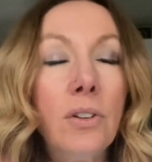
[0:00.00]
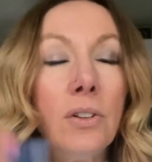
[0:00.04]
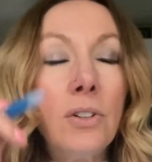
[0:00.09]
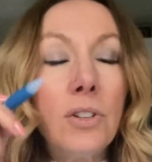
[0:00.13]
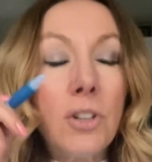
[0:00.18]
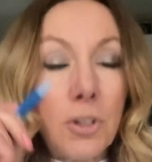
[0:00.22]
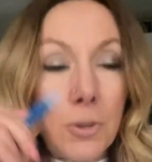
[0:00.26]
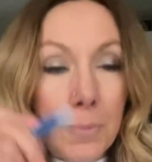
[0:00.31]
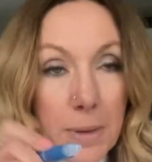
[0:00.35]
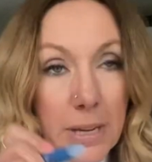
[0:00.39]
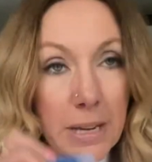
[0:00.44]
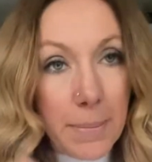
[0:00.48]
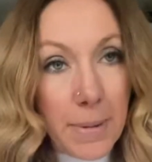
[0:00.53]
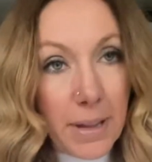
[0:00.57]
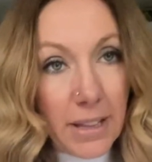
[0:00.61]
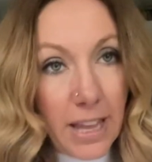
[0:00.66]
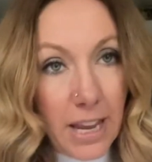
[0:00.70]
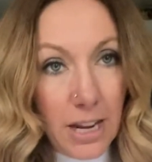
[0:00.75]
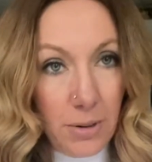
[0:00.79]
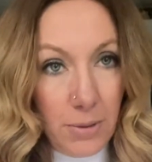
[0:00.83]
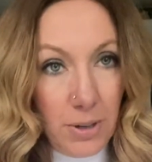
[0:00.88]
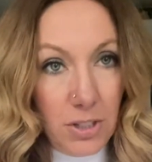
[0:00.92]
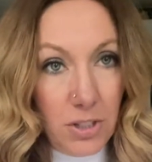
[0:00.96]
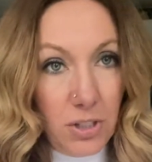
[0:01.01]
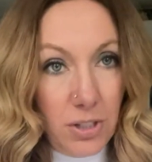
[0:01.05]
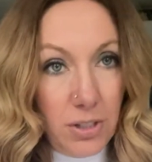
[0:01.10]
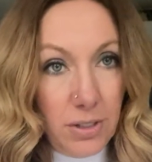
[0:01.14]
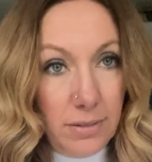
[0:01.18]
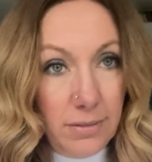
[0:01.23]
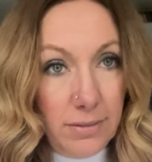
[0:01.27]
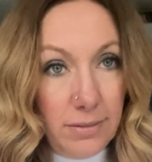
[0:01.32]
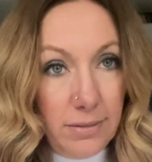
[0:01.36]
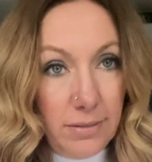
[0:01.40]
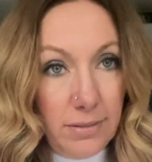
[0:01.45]
You're speaking my language.
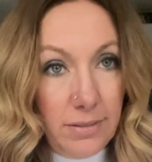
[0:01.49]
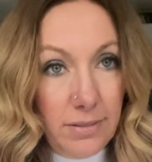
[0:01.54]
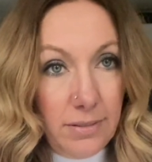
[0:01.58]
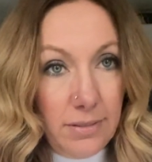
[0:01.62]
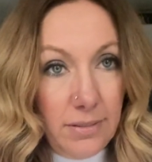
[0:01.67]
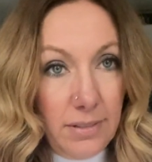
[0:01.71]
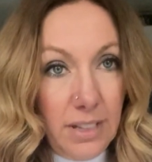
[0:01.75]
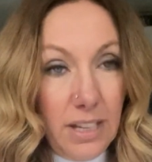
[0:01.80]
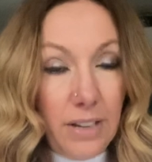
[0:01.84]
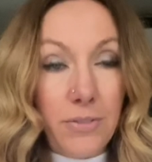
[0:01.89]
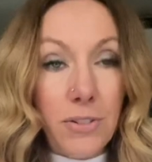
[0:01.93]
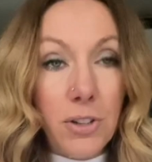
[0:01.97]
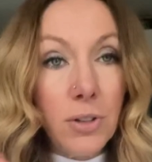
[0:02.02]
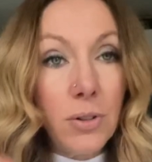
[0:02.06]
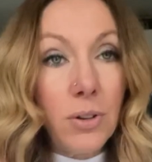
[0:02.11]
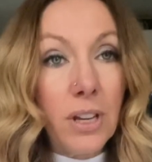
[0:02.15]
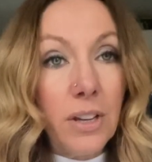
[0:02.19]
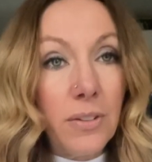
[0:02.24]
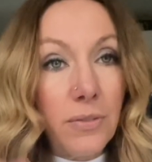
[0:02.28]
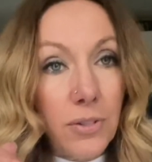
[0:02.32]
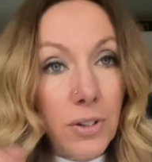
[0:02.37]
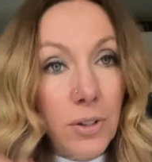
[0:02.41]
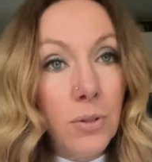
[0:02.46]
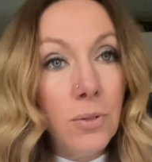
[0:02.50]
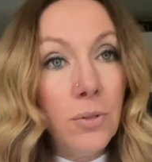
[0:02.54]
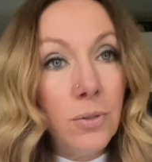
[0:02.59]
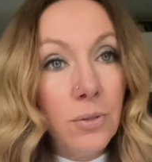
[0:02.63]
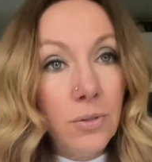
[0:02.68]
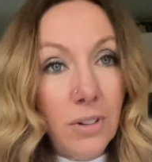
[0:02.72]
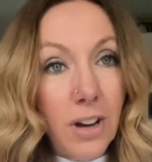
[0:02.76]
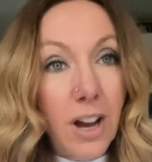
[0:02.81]
If you if you